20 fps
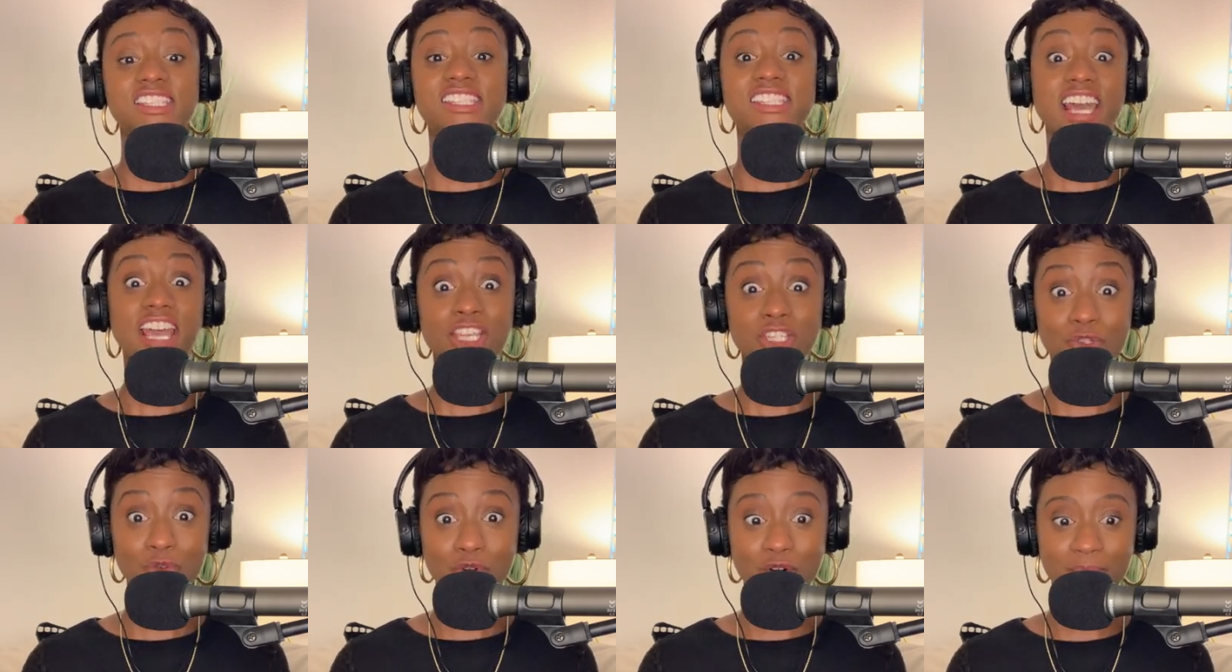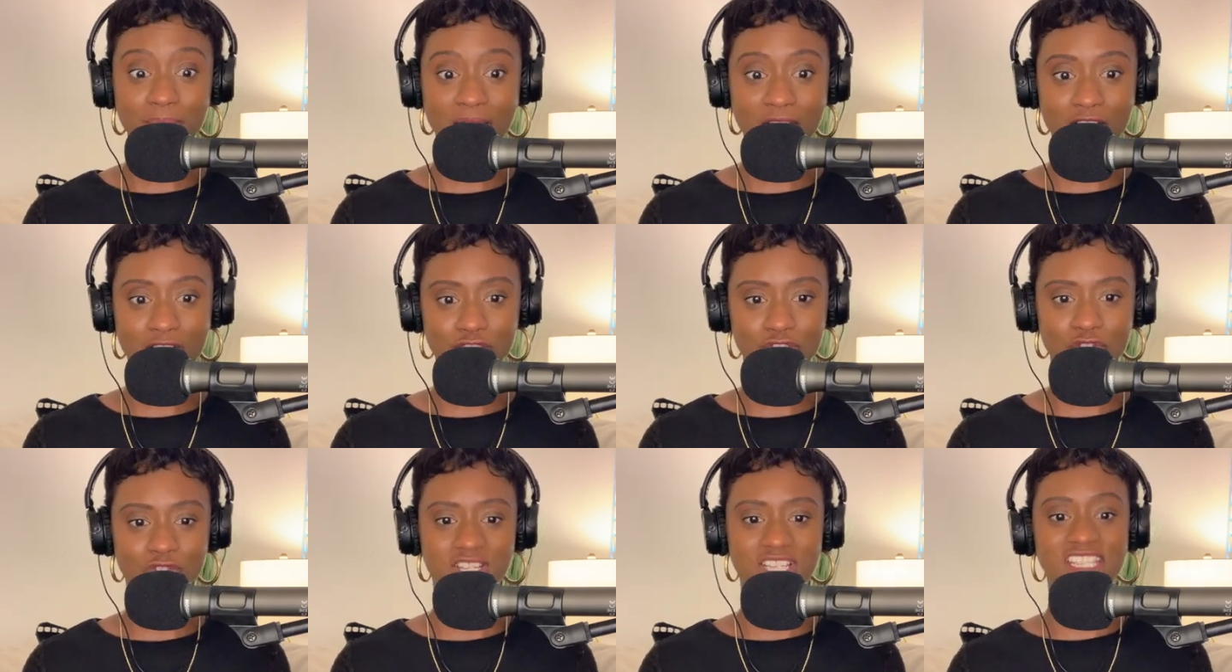sexual
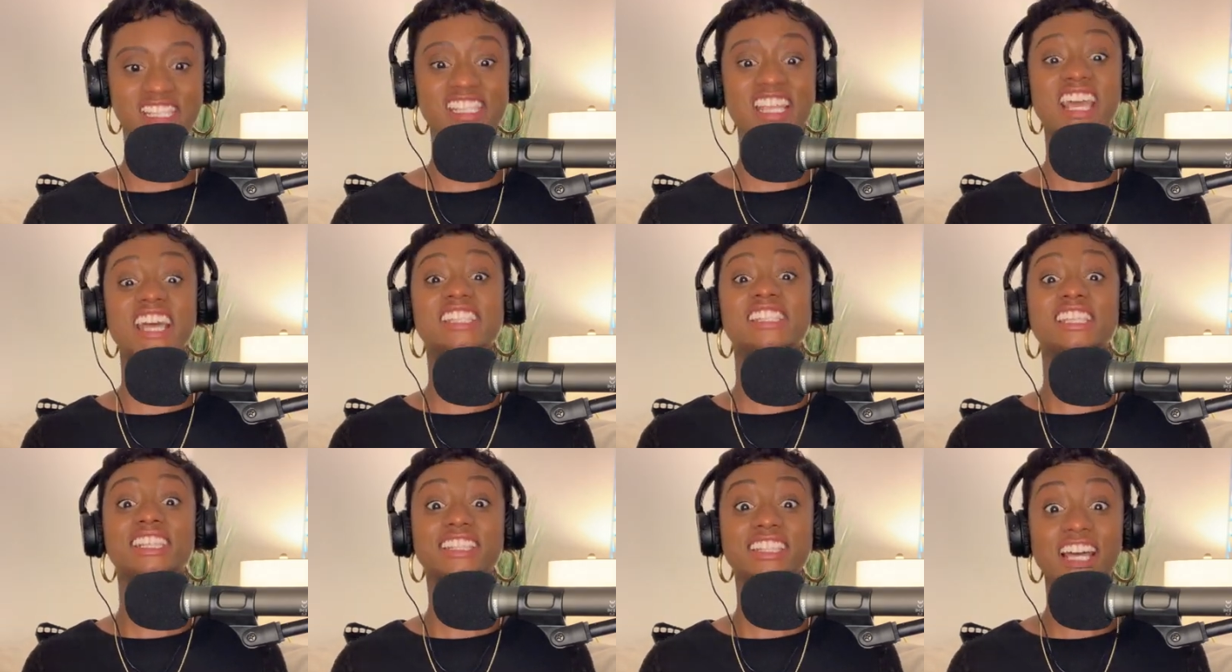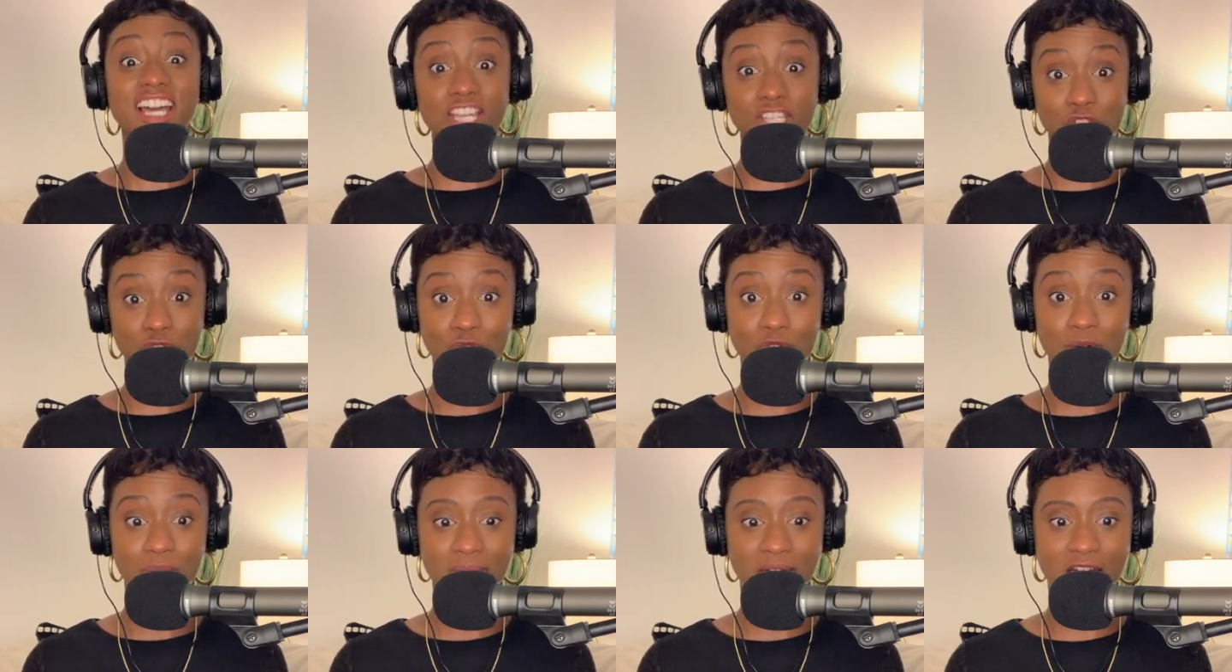boundaries,
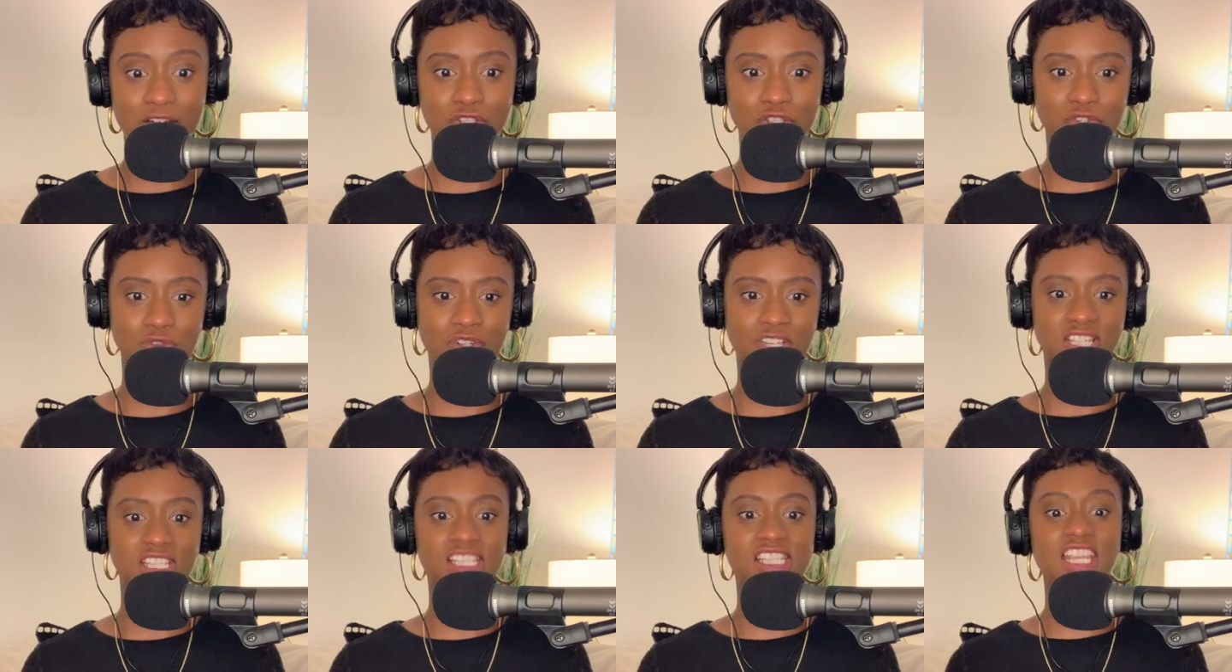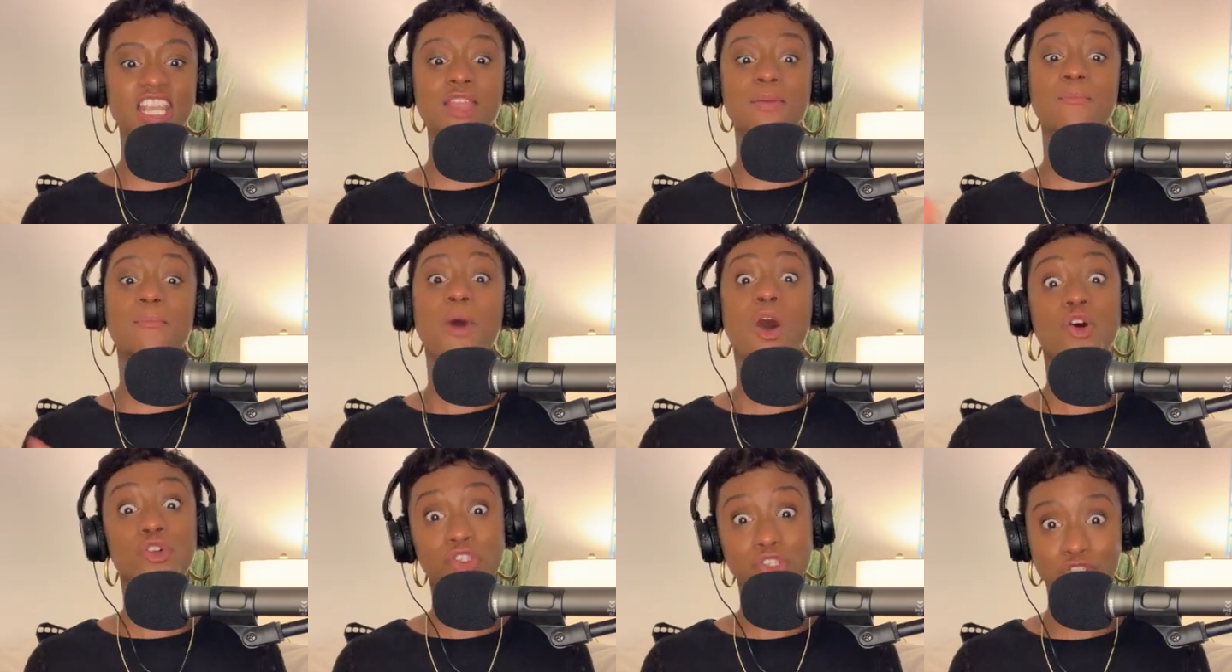intellectual boundaries,
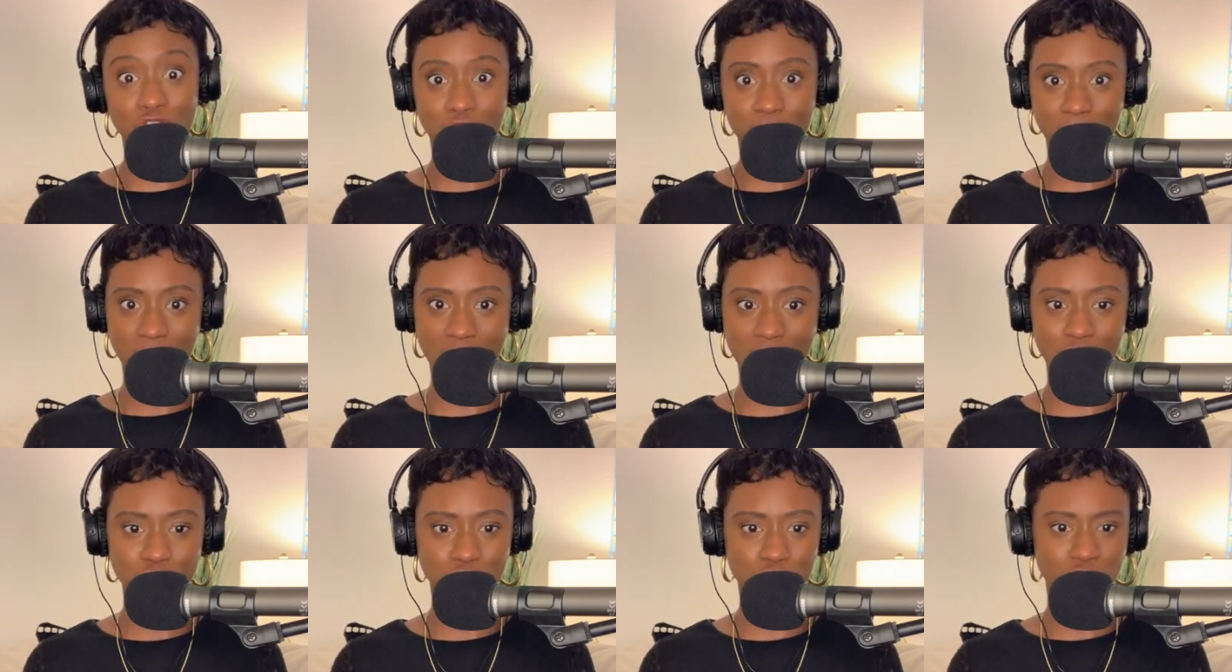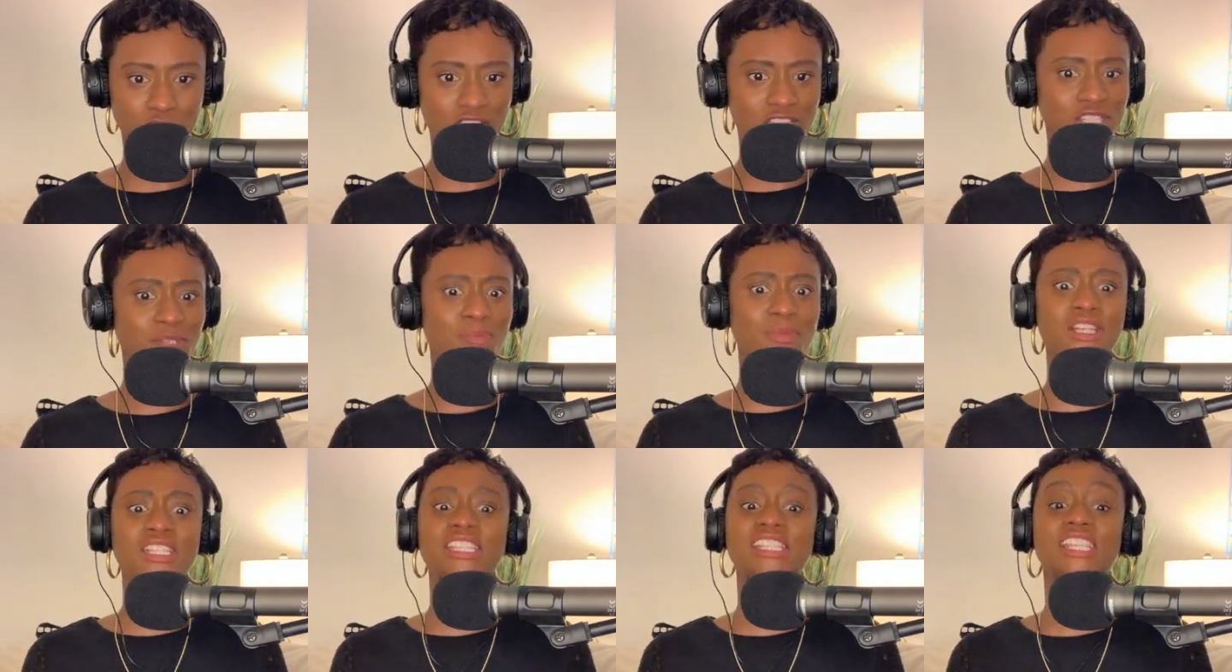emotional boundaries,
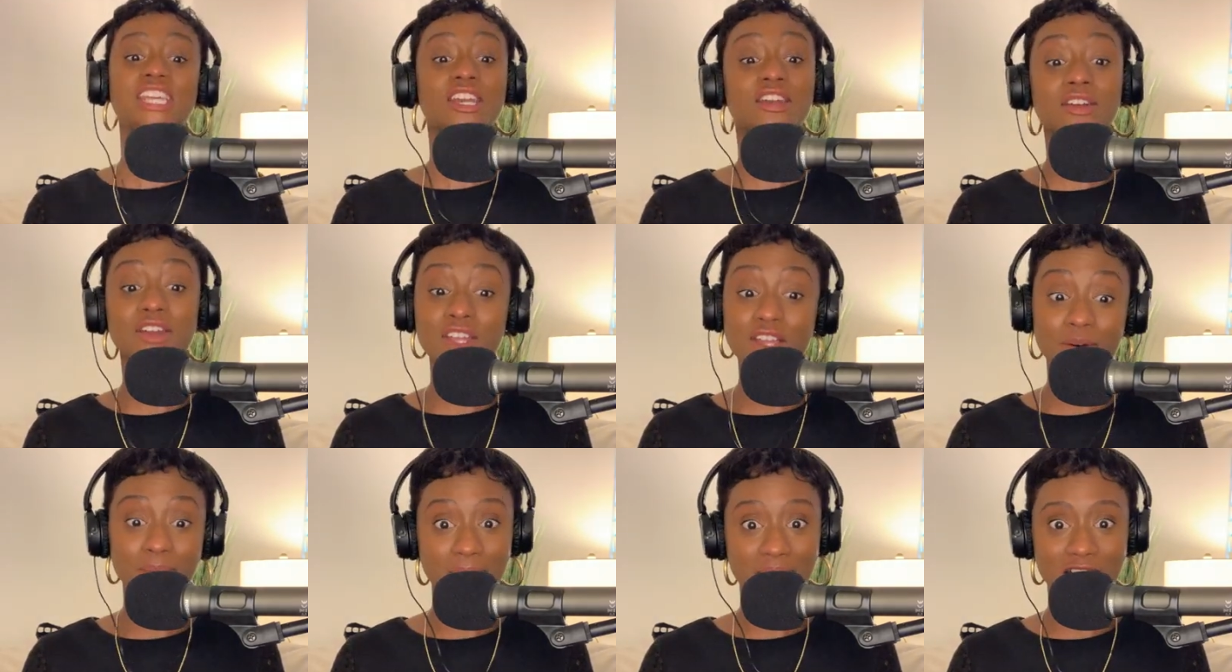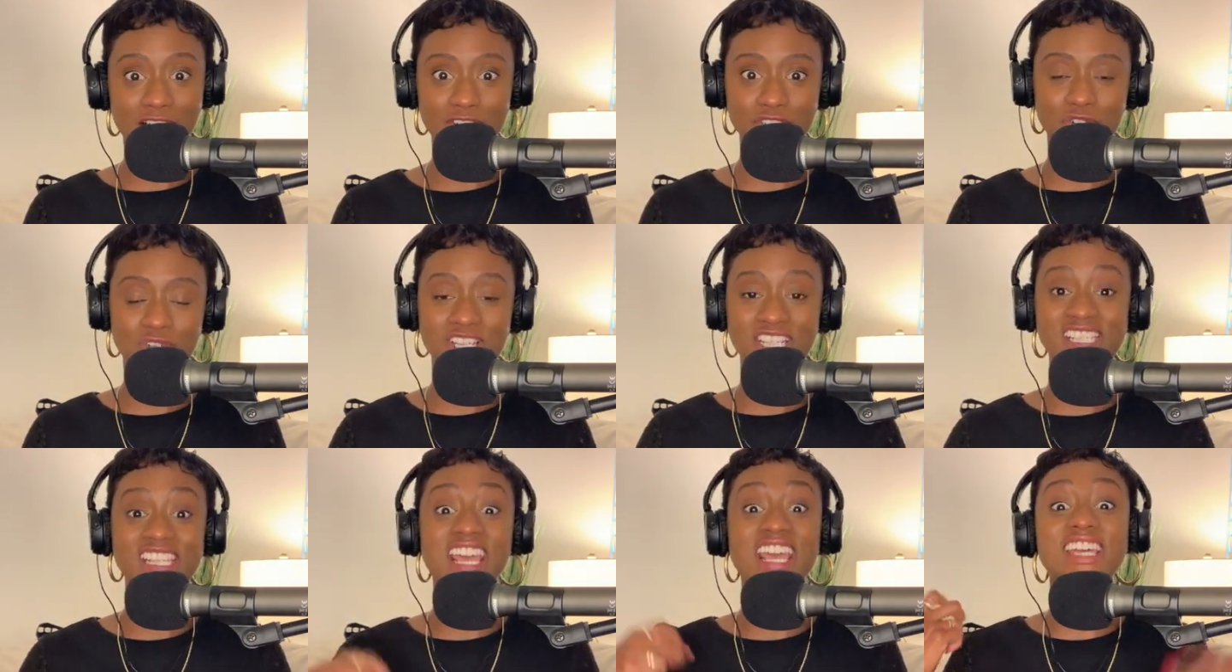material
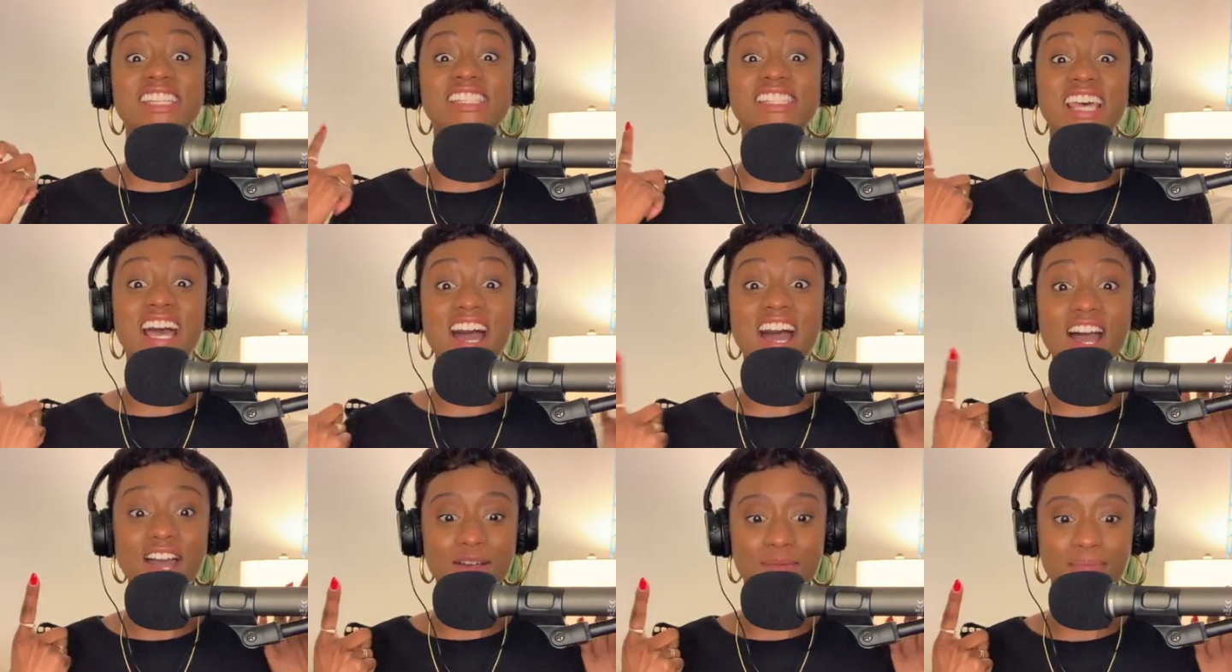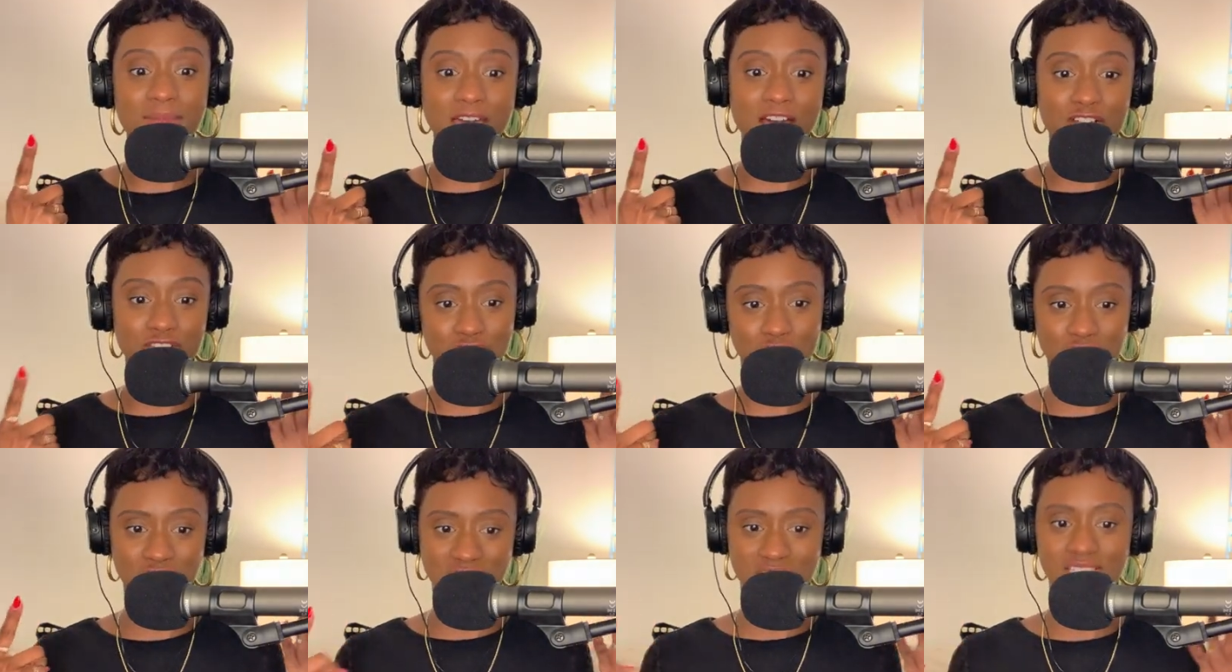boundaries, and time
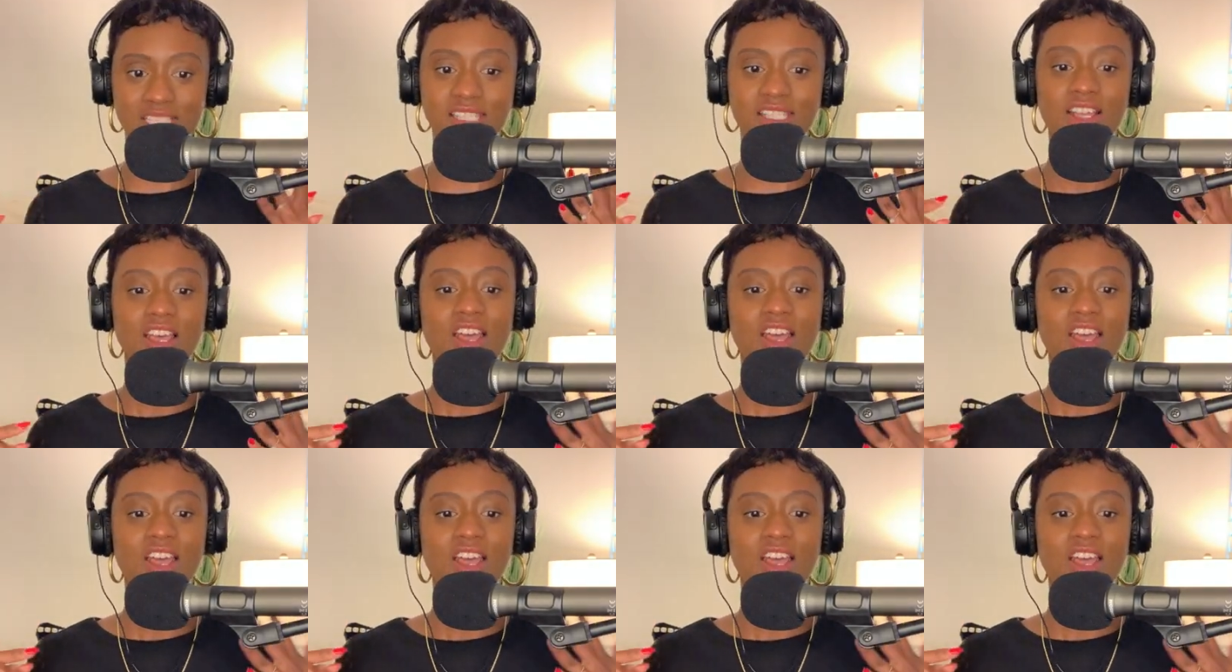boundaries